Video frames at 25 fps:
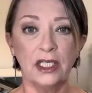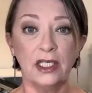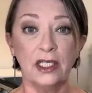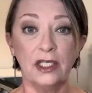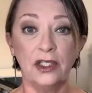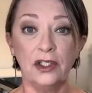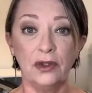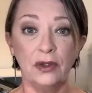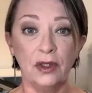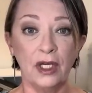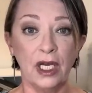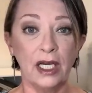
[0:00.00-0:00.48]

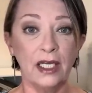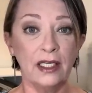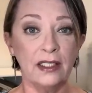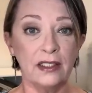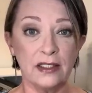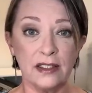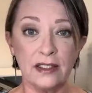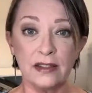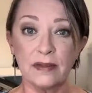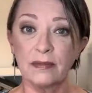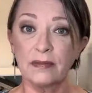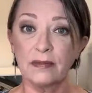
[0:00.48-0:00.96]
and you
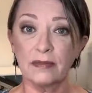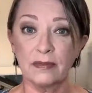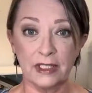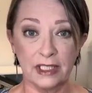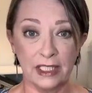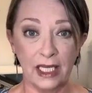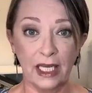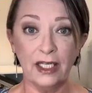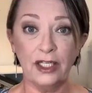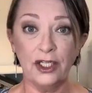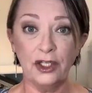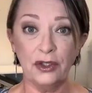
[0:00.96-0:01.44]
guys
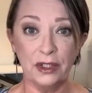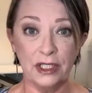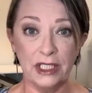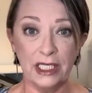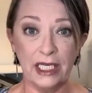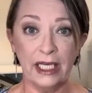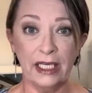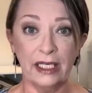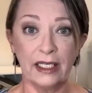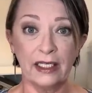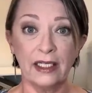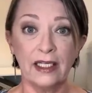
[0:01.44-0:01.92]
said you
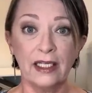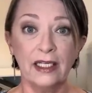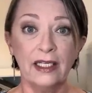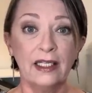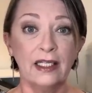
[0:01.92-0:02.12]
did.